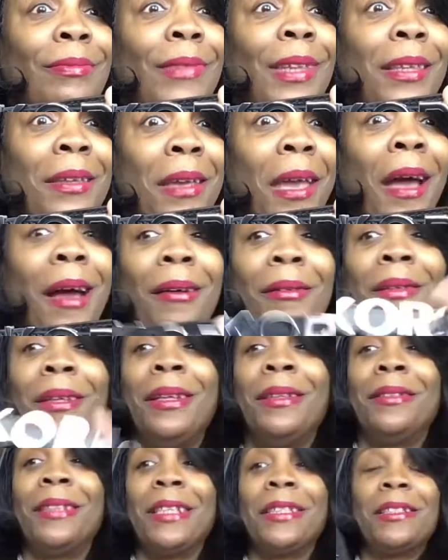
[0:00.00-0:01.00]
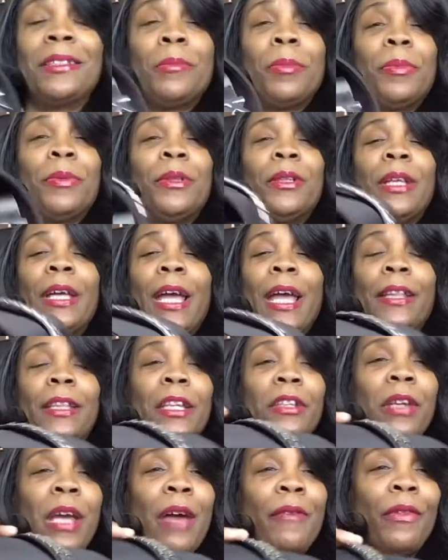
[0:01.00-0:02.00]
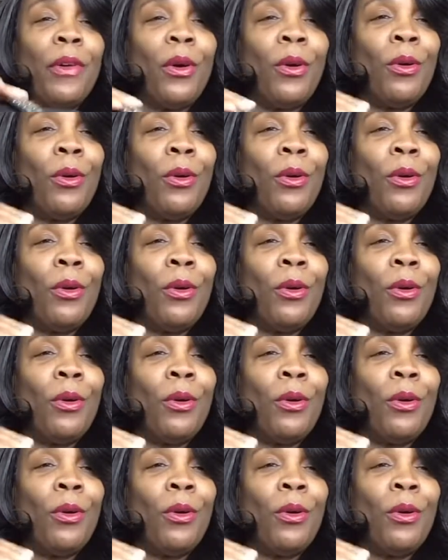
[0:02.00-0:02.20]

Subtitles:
Yeah, that's the zipper pull. Then you have